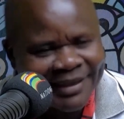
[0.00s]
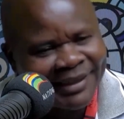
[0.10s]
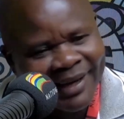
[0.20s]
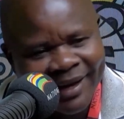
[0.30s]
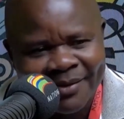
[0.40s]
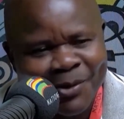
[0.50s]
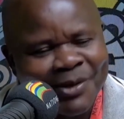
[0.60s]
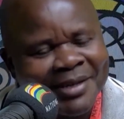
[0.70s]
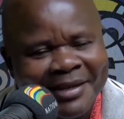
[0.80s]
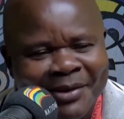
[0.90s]
here?
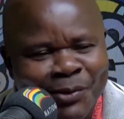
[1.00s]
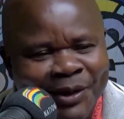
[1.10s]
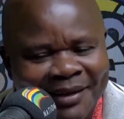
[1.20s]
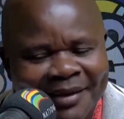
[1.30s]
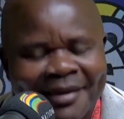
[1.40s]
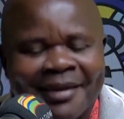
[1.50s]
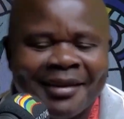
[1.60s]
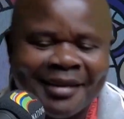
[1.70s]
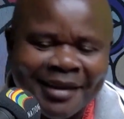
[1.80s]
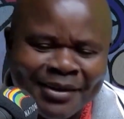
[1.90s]
What is it doing?
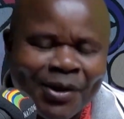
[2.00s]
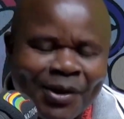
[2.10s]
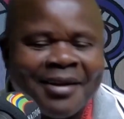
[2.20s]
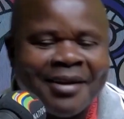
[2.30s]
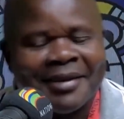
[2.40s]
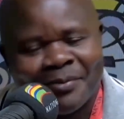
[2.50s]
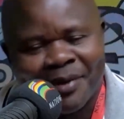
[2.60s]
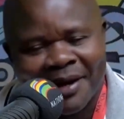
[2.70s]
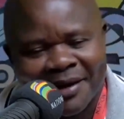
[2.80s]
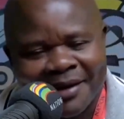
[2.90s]
Then you can trace
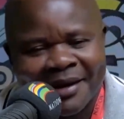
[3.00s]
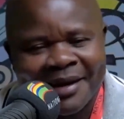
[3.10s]
back, and